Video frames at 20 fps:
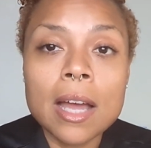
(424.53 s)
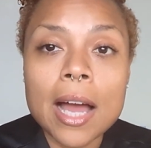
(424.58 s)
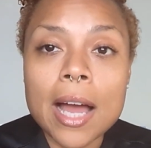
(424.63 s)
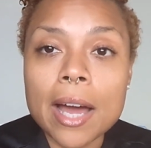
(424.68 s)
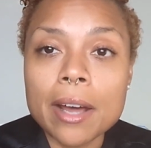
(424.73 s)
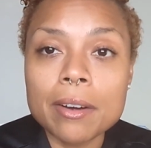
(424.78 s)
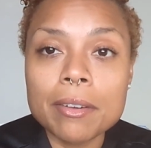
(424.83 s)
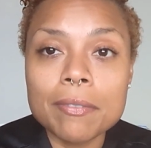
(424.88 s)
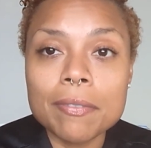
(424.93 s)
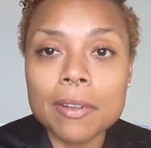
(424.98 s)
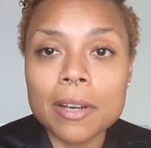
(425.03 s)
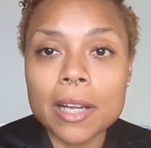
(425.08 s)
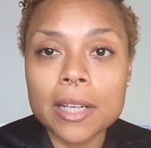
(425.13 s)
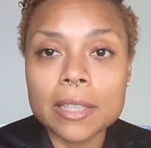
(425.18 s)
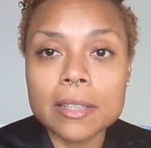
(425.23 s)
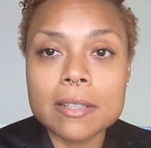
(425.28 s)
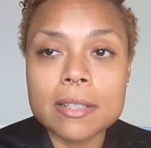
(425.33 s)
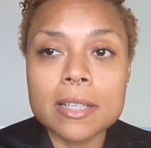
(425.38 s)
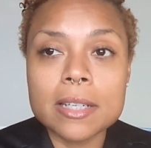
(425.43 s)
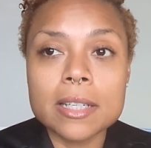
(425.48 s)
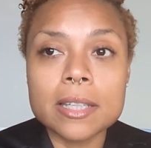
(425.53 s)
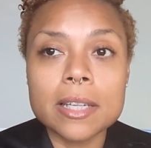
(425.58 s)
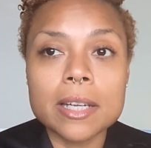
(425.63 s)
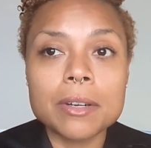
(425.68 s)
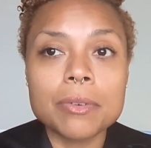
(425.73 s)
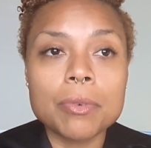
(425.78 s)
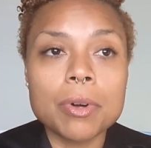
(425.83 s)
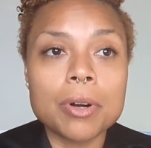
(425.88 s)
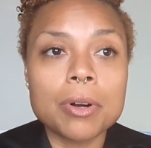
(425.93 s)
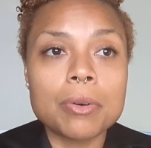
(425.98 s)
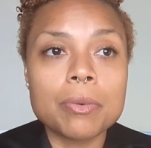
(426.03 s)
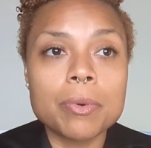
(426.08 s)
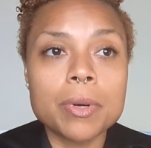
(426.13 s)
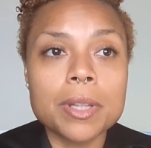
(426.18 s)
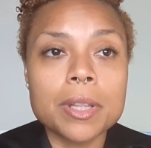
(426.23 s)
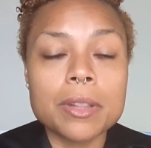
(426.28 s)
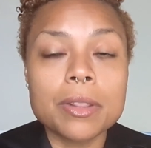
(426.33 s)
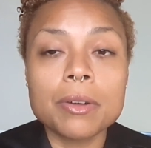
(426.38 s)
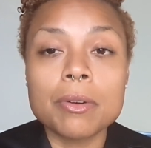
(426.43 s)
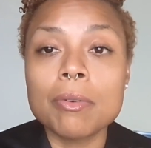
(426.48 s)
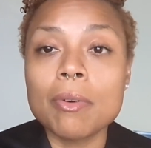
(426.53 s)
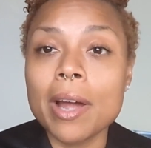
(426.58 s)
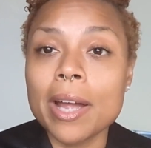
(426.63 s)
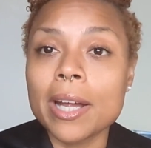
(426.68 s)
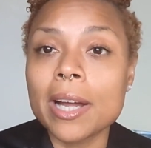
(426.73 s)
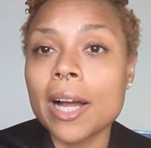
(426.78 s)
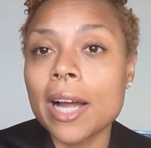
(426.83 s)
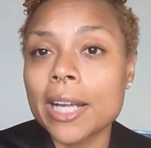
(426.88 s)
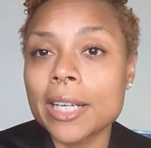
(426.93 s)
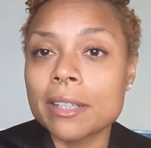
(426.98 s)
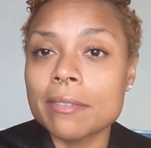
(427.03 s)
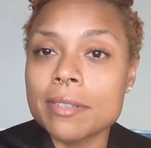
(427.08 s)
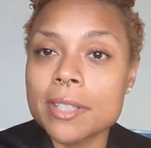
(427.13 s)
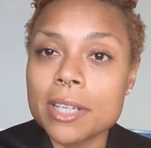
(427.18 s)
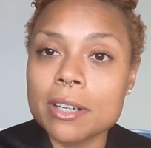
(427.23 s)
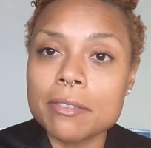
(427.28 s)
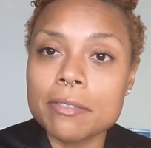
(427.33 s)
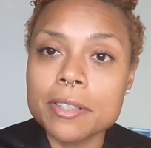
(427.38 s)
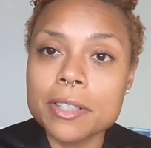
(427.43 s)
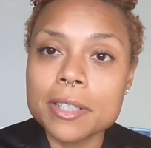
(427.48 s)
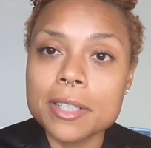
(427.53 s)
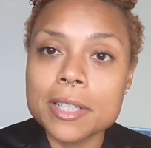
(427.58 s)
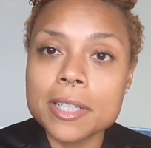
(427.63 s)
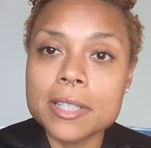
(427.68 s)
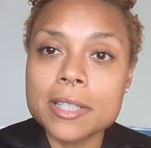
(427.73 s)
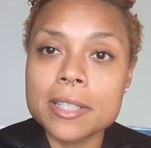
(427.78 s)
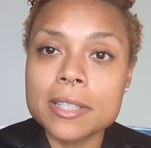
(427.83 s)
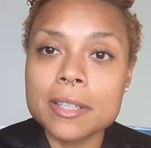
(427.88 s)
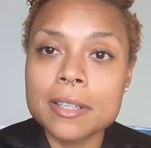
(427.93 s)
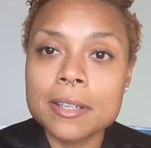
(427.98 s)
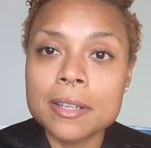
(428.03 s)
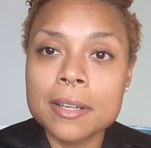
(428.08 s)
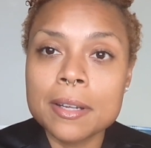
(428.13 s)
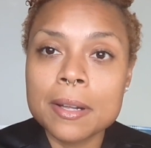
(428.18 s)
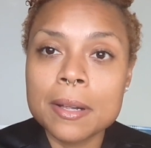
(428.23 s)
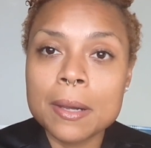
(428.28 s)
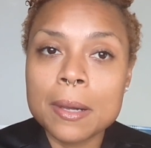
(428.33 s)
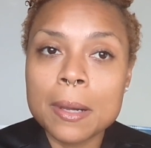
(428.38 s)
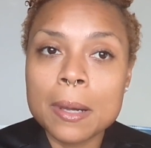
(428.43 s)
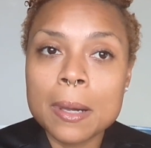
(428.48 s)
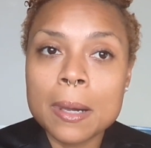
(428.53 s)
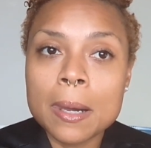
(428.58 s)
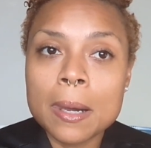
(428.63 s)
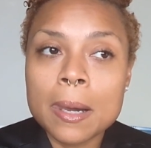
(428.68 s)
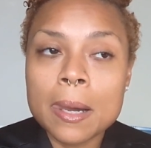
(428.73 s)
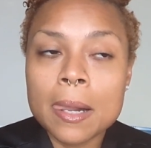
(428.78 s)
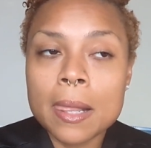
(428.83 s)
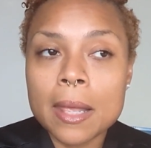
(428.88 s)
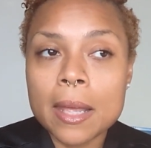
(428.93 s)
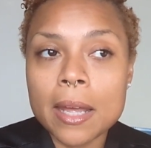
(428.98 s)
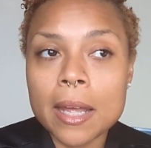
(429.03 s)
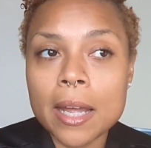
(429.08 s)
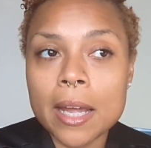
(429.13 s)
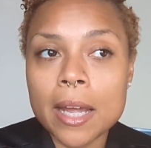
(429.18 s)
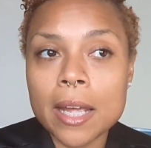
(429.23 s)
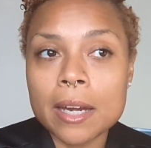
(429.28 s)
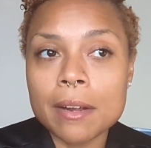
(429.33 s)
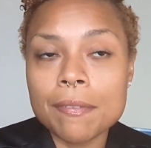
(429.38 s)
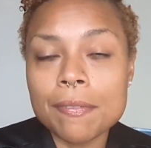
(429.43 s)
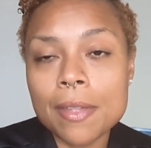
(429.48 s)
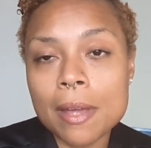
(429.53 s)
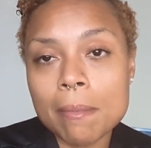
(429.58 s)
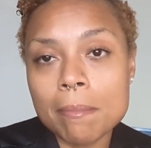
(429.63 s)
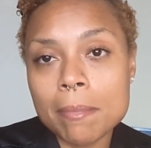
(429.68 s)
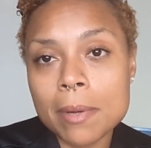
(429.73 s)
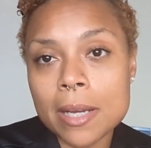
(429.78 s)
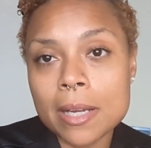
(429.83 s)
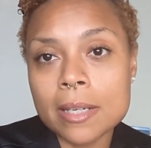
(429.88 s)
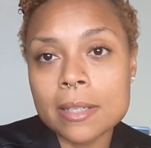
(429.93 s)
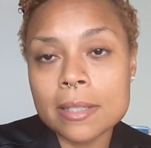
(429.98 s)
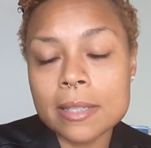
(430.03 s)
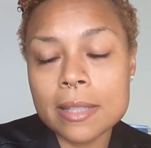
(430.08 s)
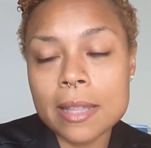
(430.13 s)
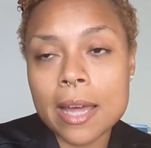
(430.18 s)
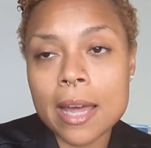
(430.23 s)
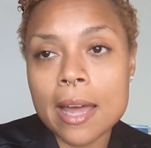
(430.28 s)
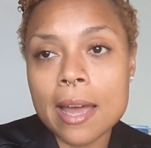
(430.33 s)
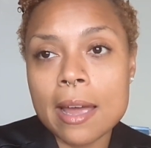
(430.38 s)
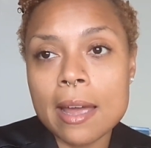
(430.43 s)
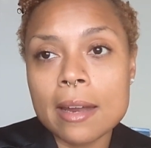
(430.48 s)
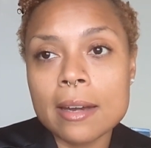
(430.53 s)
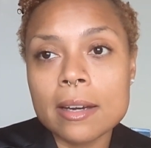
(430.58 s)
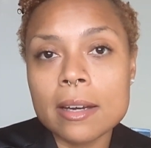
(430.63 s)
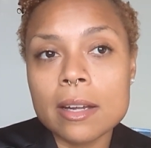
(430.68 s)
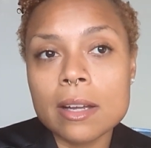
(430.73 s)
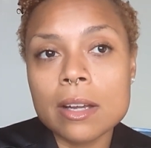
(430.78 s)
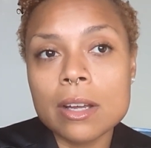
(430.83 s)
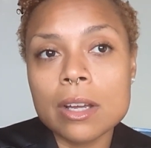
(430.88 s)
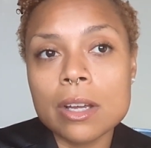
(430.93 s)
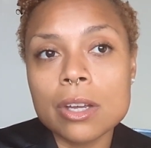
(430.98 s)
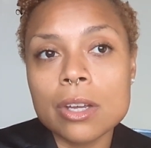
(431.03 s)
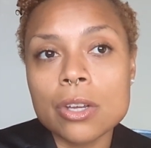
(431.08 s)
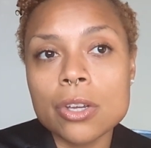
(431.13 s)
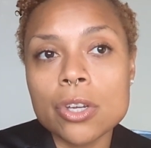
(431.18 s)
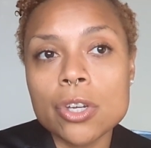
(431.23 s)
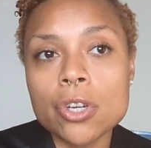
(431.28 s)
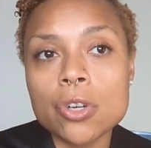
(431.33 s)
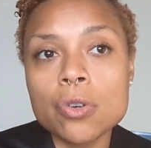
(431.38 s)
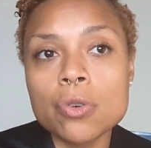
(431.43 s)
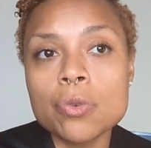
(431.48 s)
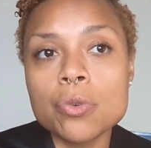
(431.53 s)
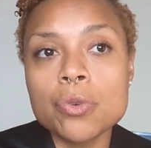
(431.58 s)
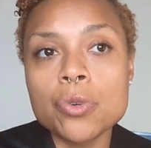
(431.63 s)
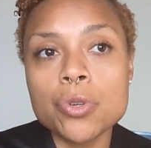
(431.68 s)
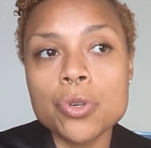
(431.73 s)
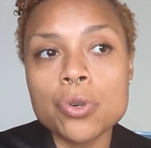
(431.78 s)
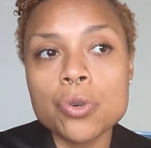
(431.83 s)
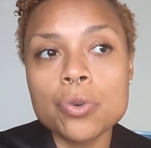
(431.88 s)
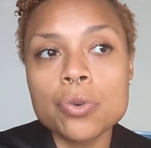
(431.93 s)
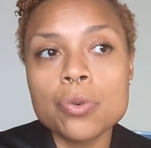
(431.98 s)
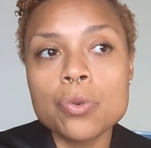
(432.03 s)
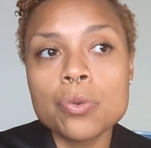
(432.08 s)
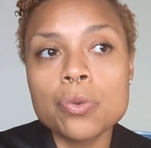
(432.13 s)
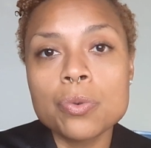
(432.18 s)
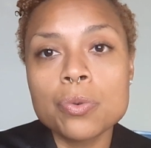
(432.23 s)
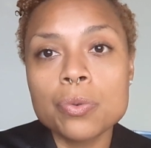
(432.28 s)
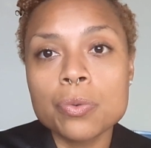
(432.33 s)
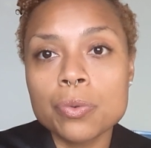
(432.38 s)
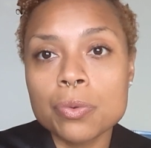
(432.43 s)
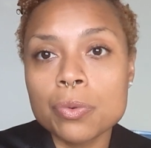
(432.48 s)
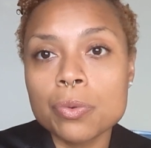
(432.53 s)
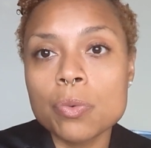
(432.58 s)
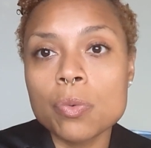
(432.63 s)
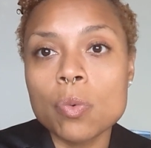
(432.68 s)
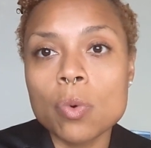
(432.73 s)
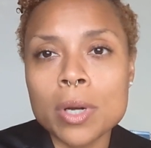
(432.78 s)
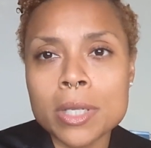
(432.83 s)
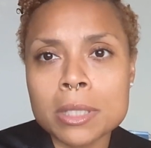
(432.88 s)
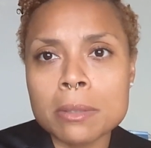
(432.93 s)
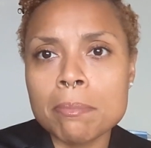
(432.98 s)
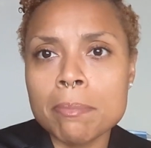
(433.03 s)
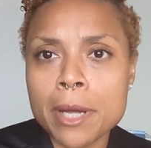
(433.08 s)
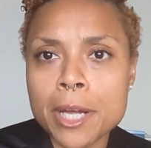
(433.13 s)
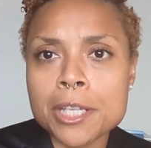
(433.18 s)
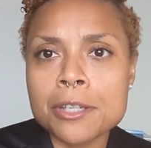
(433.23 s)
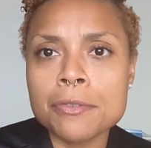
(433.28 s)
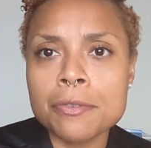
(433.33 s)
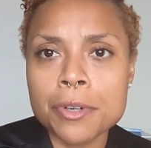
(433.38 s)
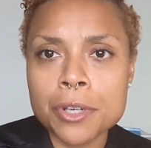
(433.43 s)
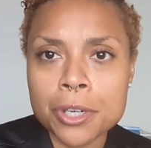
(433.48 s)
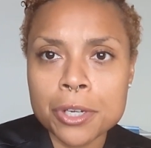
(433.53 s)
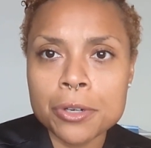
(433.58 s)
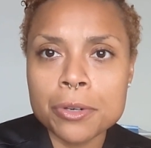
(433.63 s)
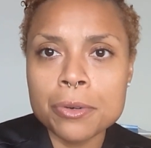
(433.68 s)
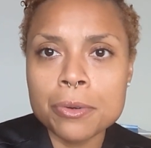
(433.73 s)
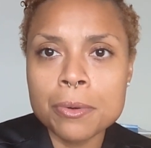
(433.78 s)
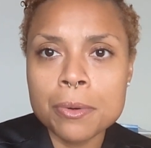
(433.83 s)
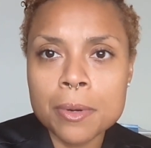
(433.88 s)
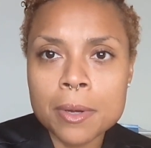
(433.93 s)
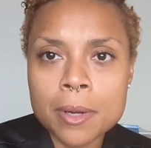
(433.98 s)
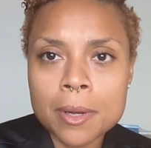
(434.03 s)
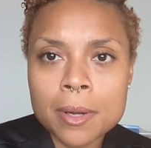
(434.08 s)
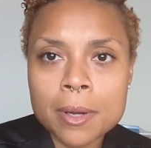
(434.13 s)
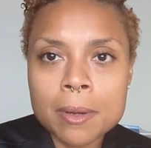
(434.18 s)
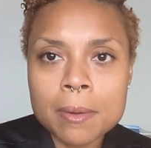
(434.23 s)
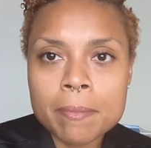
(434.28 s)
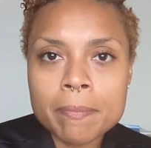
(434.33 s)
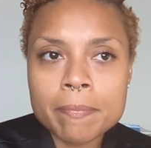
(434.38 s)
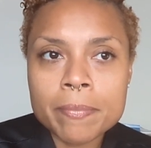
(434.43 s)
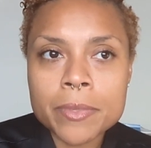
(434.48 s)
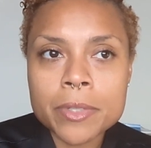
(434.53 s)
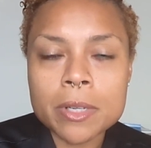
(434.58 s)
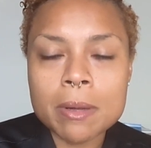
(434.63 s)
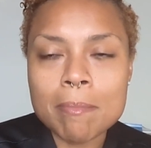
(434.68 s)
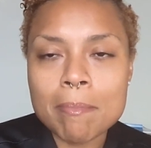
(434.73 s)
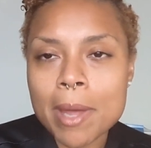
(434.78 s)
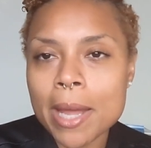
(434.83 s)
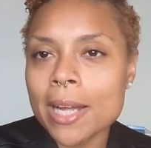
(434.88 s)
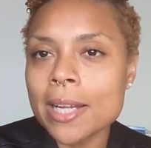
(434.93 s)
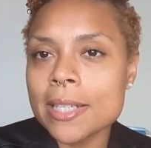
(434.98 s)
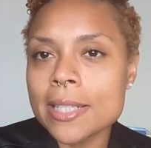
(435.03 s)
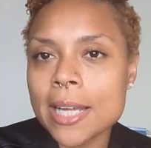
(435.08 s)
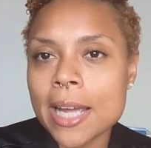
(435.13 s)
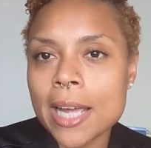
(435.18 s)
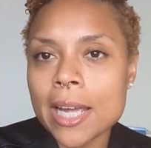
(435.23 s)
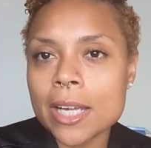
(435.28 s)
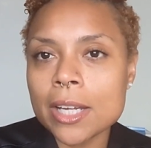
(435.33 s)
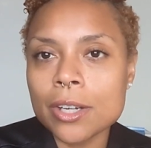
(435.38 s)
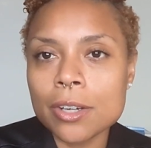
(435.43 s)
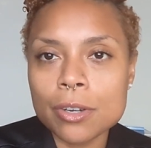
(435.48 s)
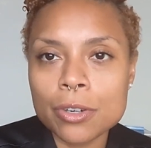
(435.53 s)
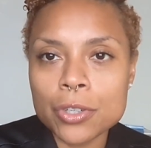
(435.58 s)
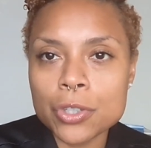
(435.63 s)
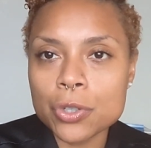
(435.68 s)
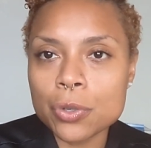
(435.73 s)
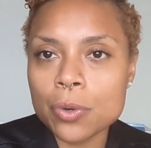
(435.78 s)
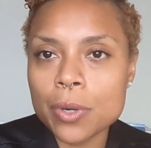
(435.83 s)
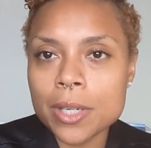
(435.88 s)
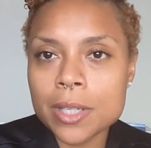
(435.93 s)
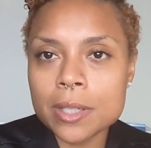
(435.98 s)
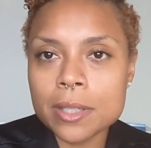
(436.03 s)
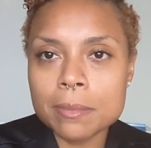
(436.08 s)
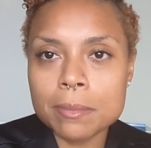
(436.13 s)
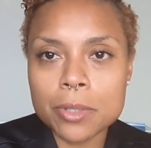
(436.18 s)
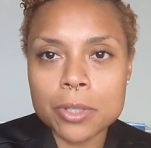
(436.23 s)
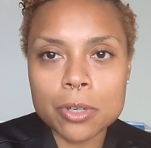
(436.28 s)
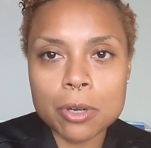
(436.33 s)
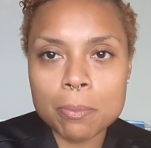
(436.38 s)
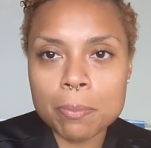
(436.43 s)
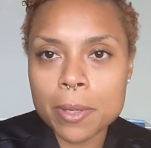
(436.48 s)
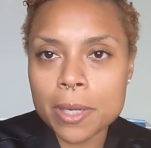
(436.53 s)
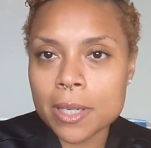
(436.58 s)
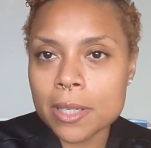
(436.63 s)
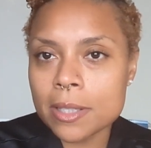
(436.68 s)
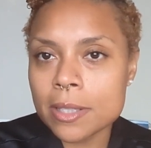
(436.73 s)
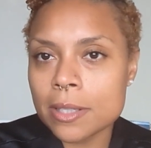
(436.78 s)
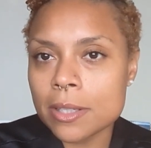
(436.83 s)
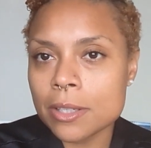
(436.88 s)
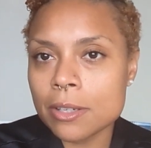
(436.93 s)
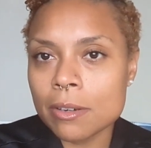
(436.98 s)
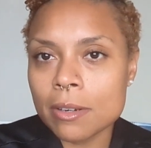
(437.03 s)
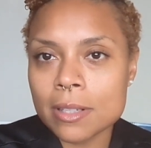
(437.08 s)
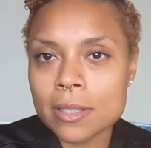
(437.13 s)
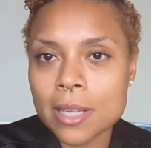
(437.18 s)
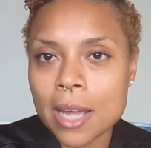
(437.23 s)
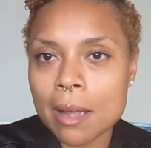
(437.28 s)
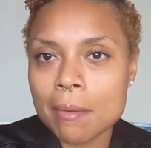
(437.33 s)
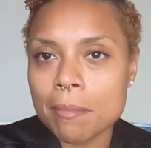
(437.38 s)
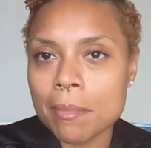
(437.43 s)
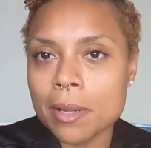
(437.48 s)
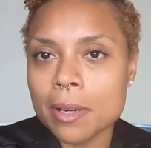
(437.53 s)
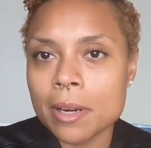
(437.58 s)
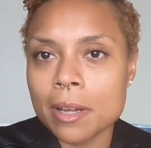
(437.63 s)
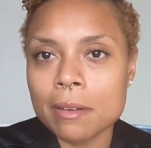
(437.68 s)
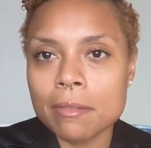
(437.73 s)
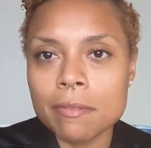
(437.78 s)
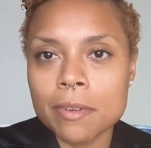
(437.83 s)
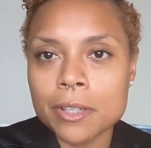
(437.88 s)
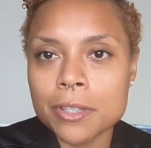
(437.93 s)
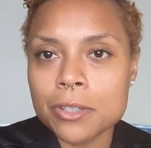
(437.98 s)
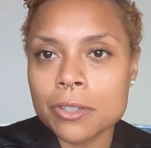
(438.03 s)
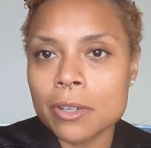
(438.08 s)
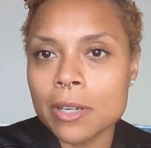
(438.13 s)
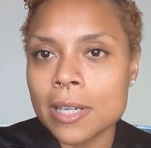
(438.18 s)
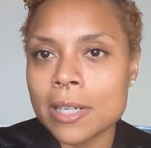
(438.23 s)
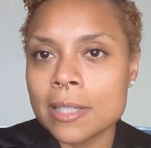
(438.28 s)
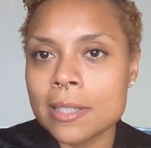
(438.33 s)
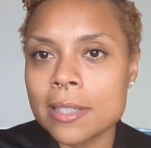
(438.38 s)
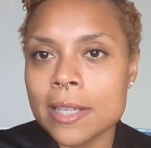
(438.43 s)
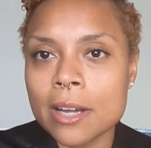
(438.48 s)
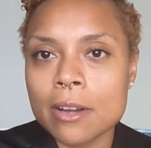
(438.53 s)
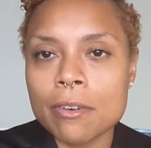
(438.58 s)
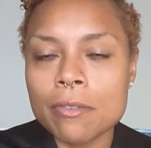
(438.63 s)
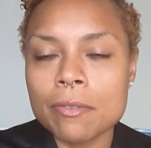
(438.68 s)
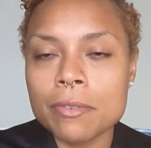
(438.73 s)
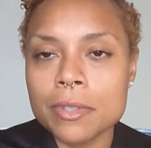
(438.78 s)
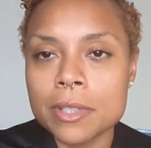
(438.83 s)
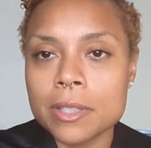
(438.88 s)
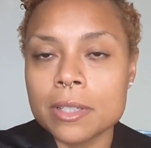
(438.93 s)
I don't feel like there's anything wrong with the right kind of selfishness. And if that means that you do what's best for you to maintain your joy, your peace, your excitement, adventure, and zeal,